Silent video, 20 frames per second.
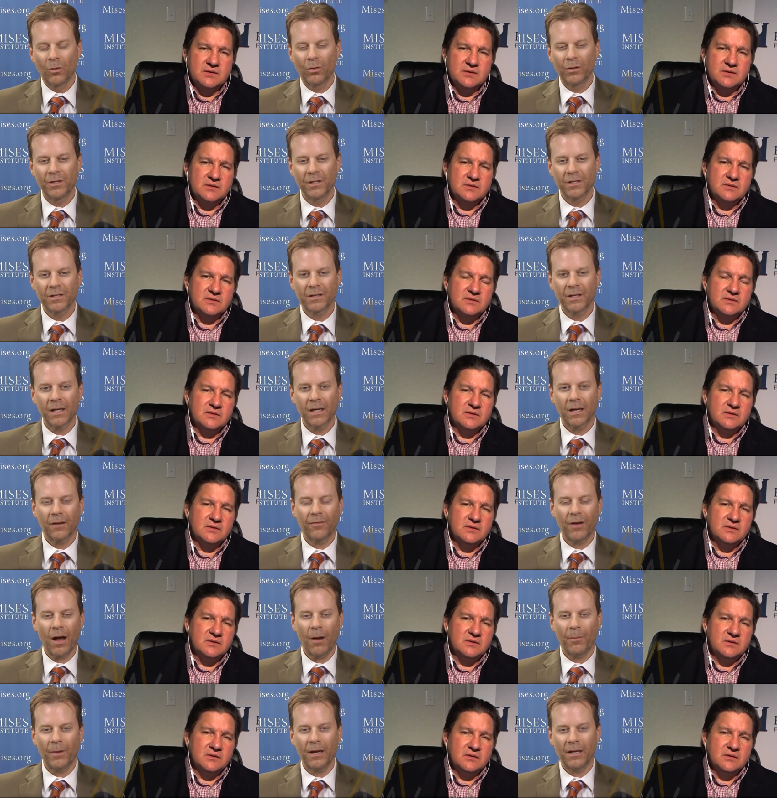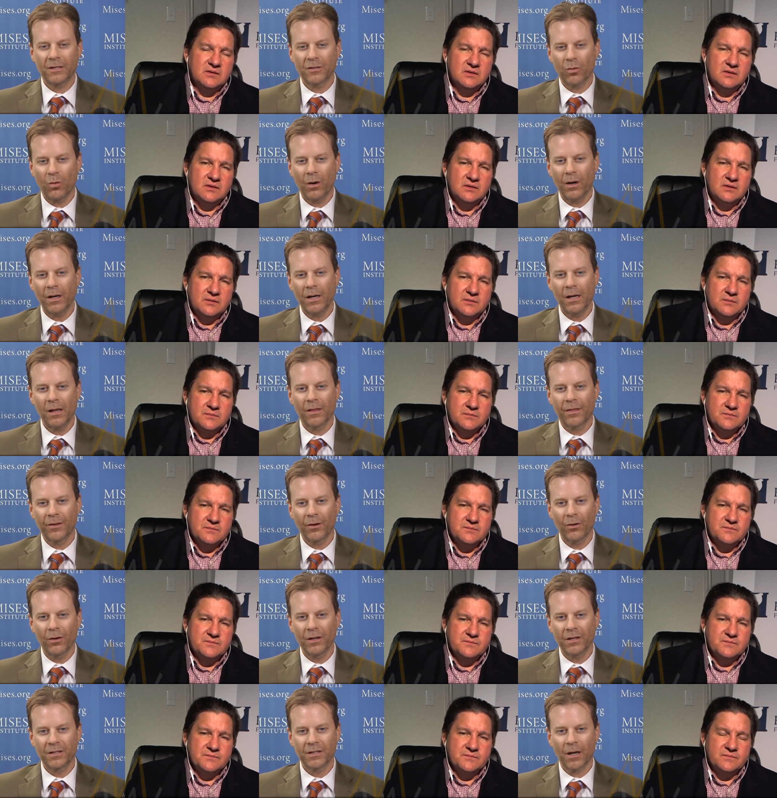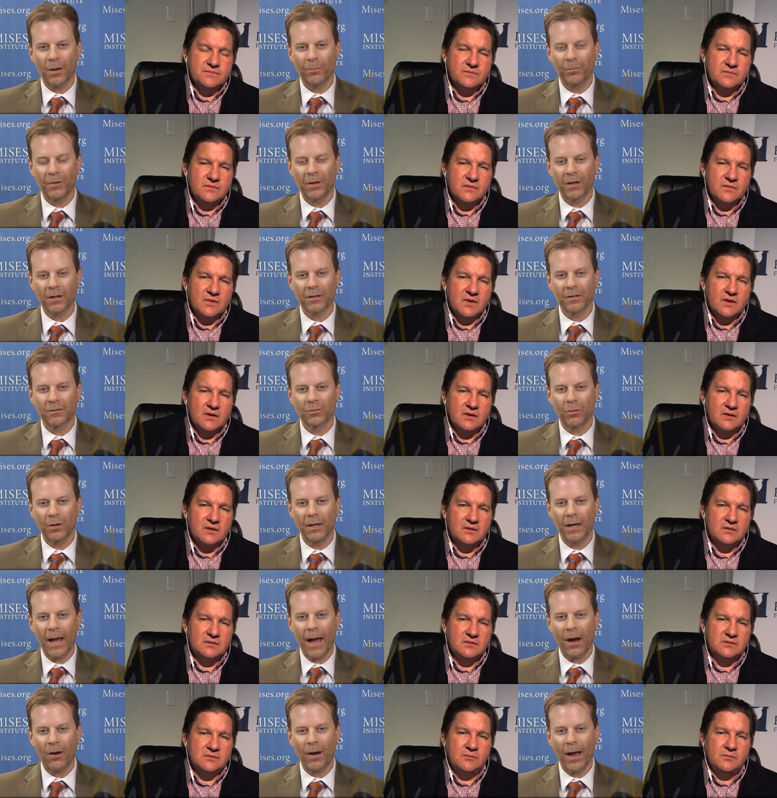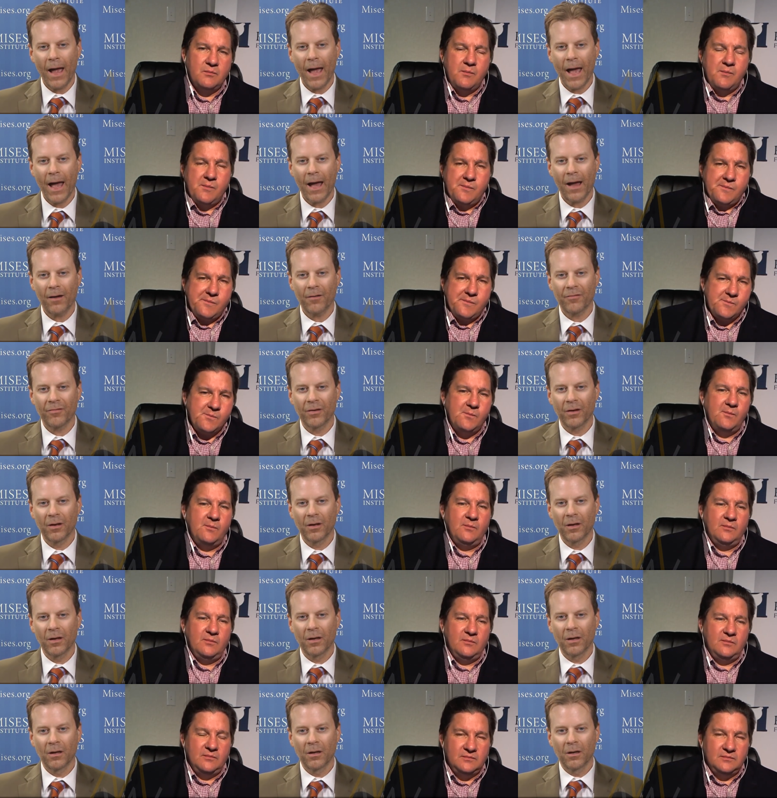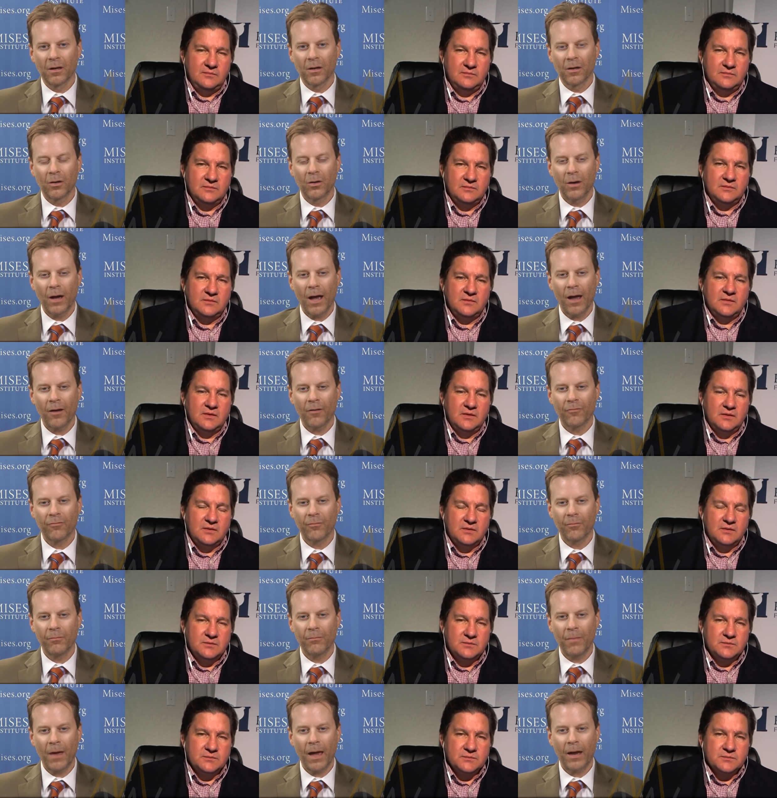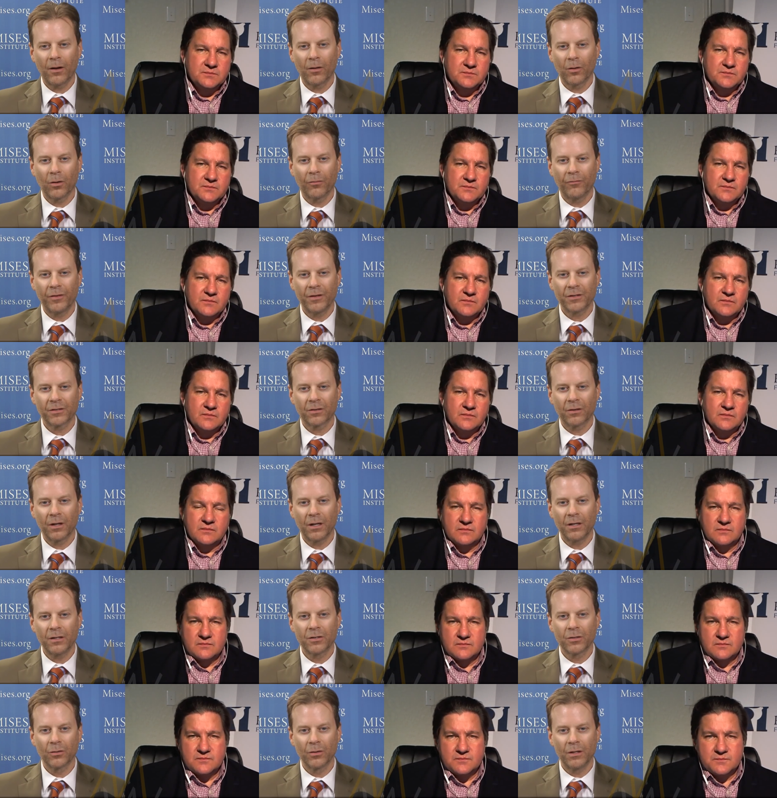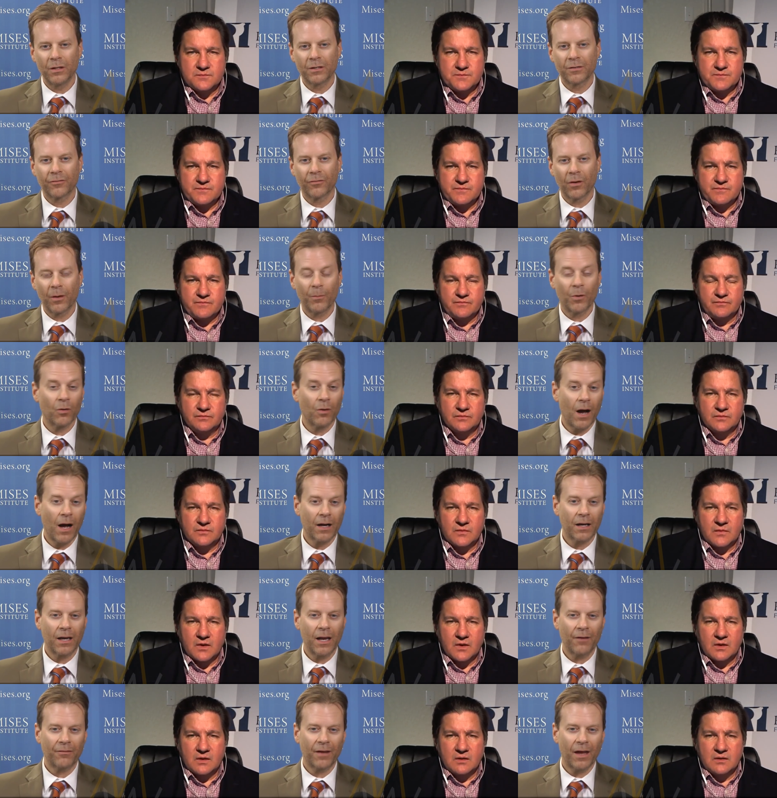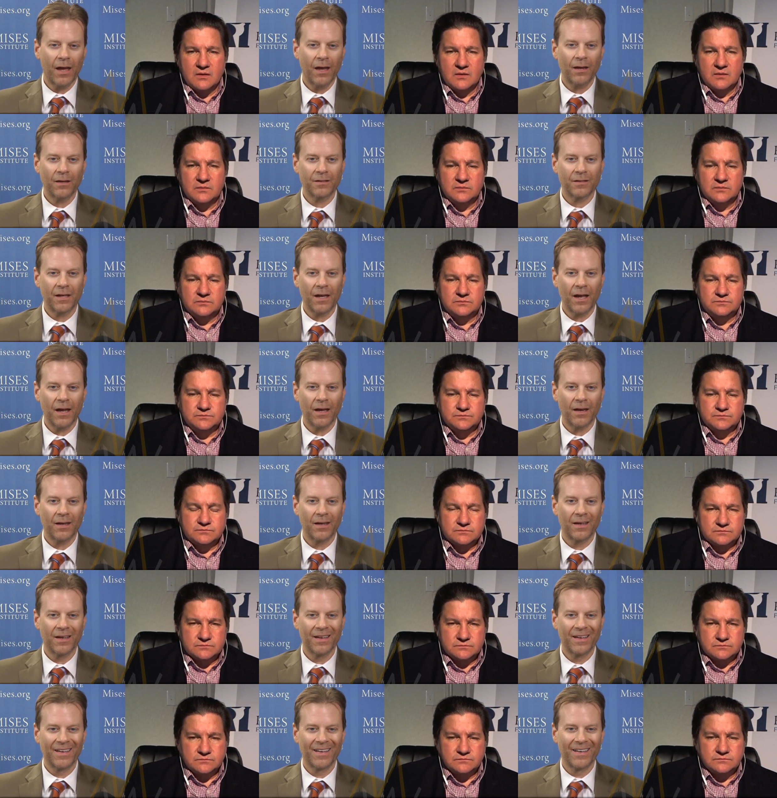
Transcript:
Speaker 1: Well, just think of how many 20 and 30 somethings we now have who have mental or physical injuries from Iraq and Afghanistan